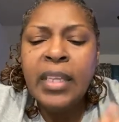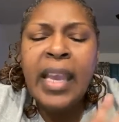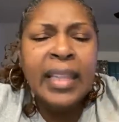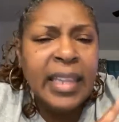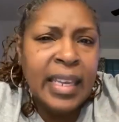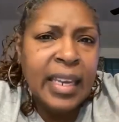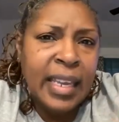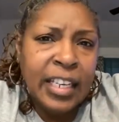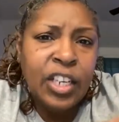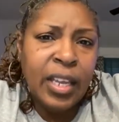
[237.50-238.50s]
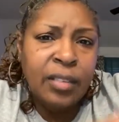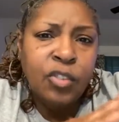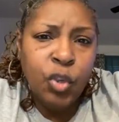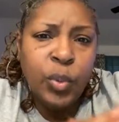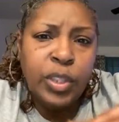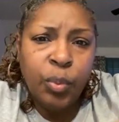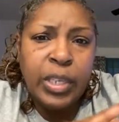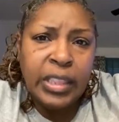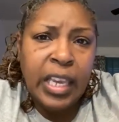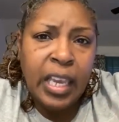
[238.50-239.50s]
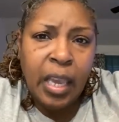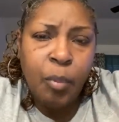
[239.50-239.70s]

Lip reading: And then in doing the rethinking